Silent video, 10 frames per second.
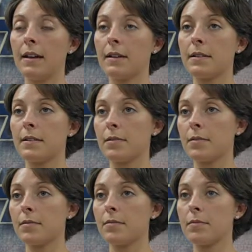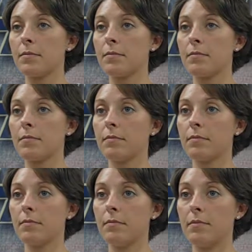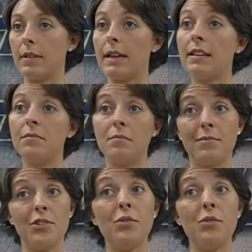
Conference tournament's coming up just in a couple of weeks.